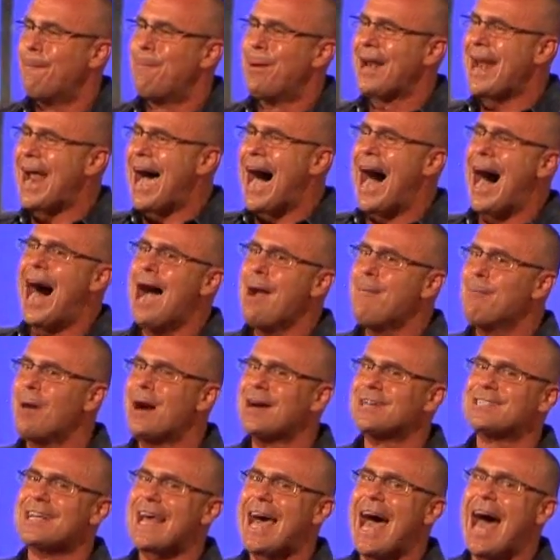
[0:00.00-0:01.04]
but I
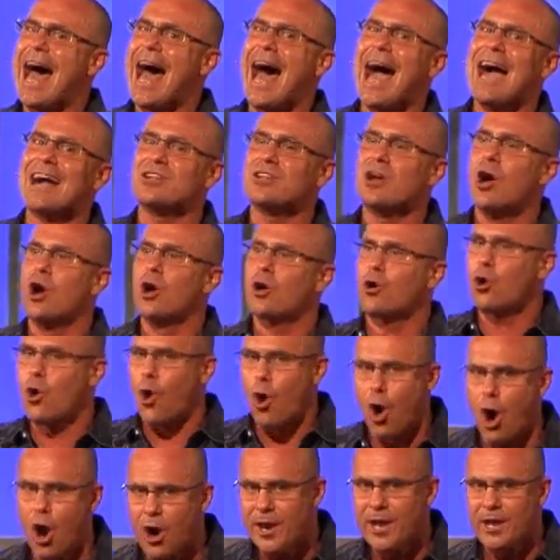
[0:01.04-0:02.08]
must act
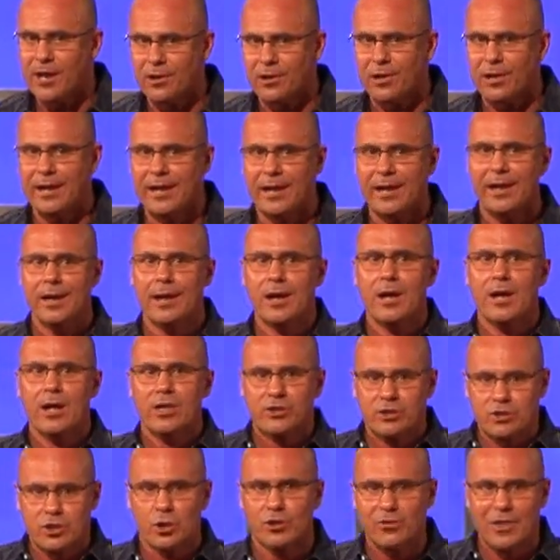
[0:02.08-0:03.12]
accordingly
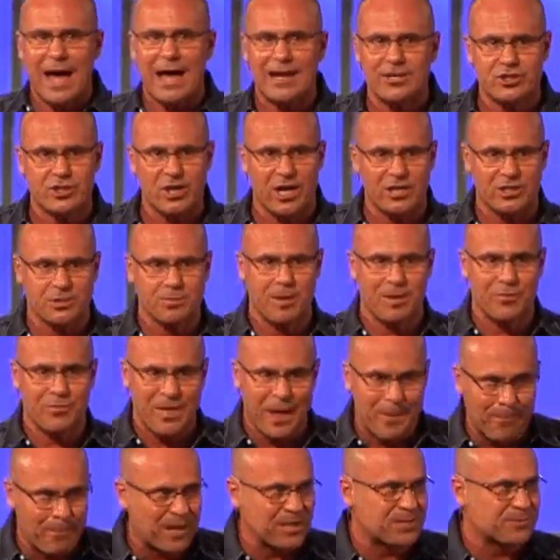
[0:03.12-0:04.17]
to that judgment
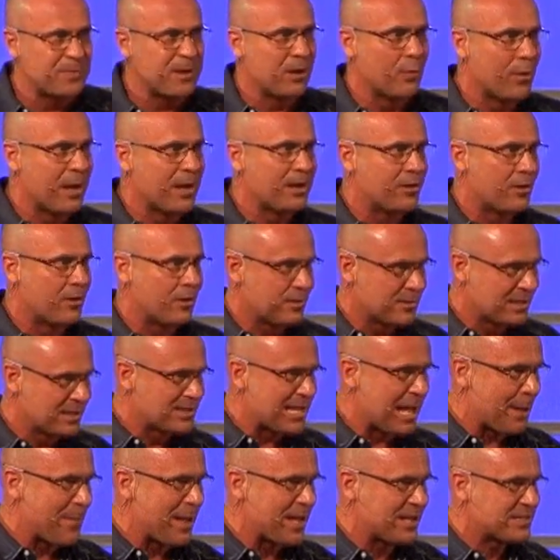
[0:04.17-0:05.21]
that must be rendered. Does
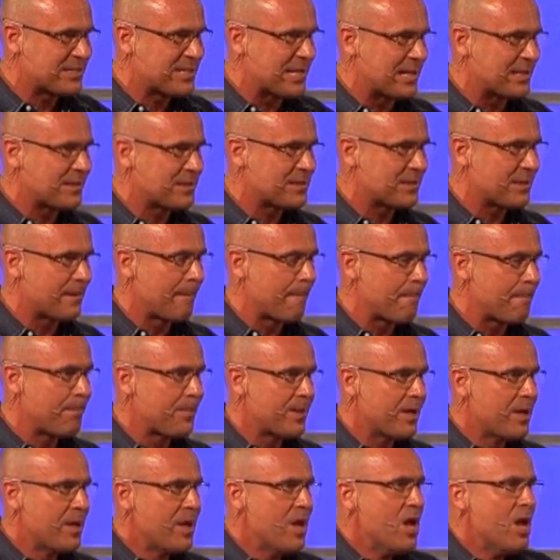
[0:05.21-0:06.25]
that make sense?
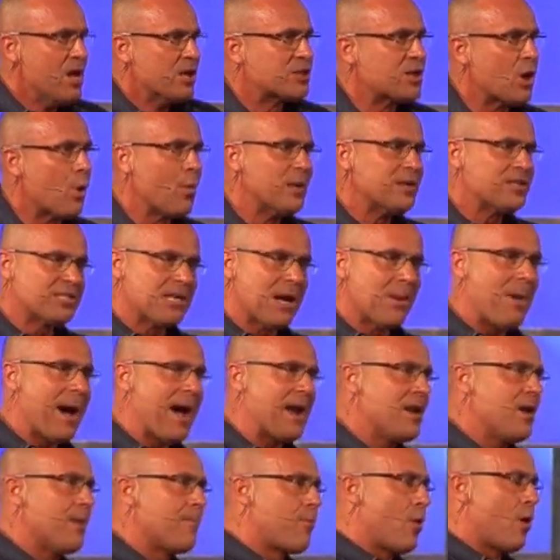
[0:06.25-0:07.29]
So when
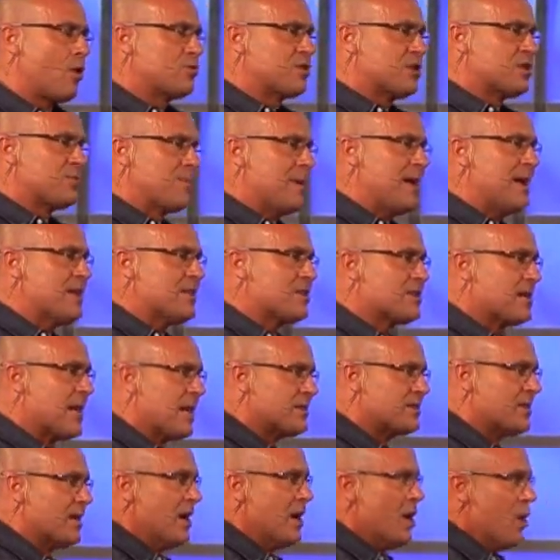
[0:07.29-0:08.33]
somebody approaches me and
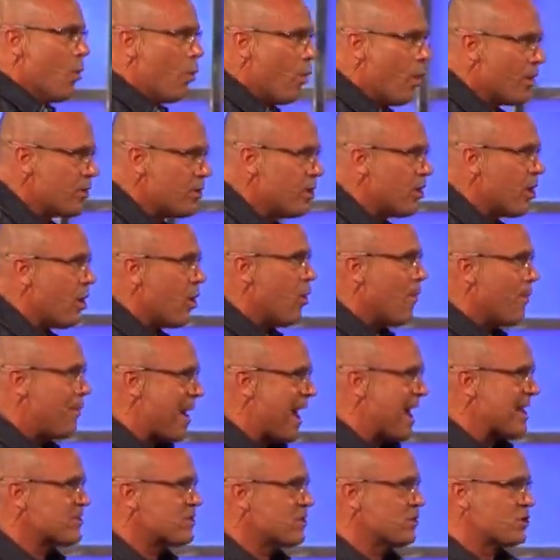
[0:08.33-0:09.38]
says, well, you know,
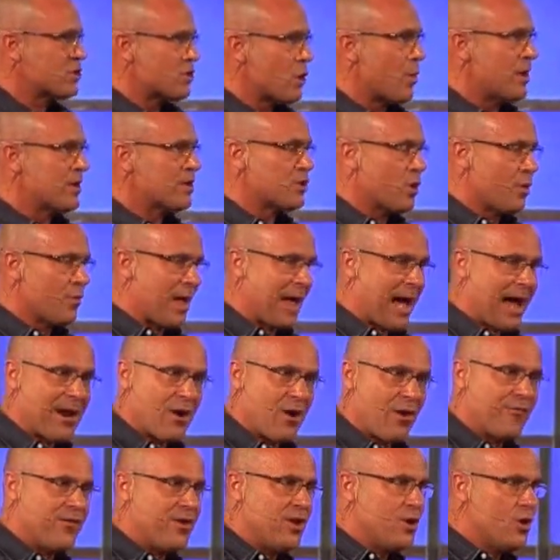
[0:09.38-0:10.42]
Pastor so-and-so, I don't
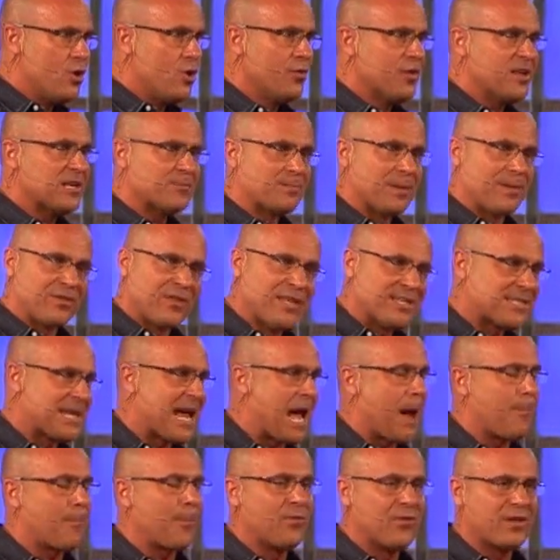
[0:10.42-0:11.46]
know if you knew this, but this
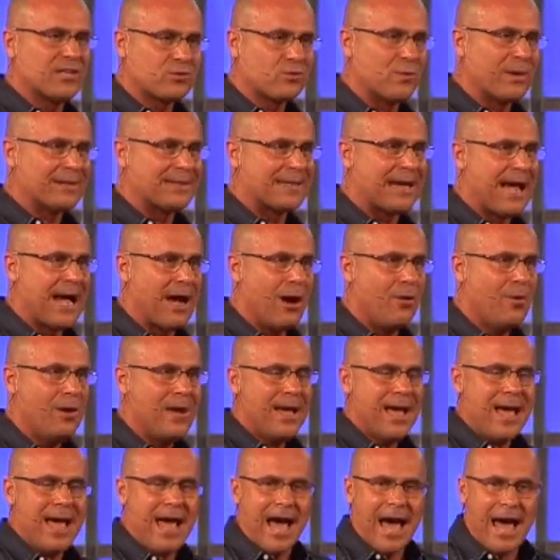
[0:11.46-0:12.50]
happened, this went down,
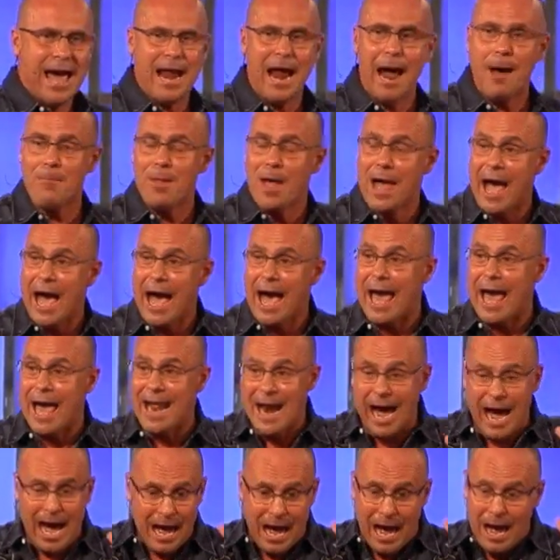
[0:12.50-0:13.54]
and
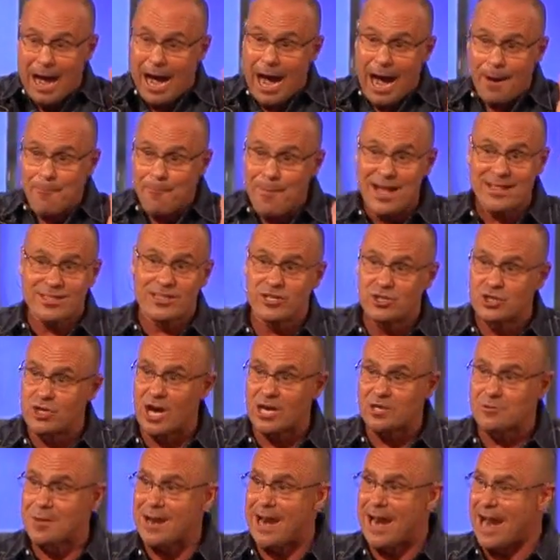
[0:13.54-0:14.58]
I make the
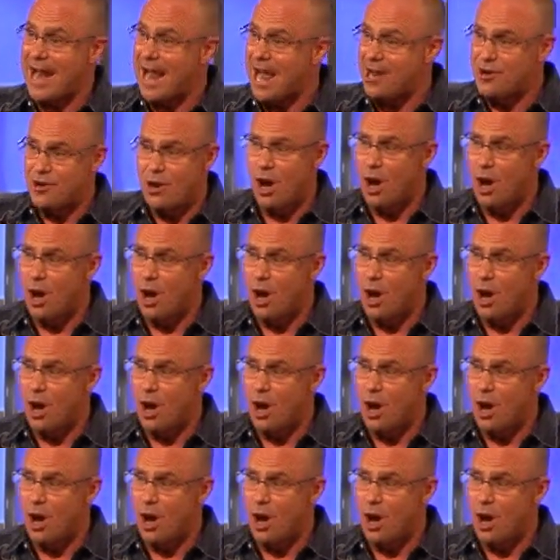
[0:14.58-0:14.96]
judgment, and I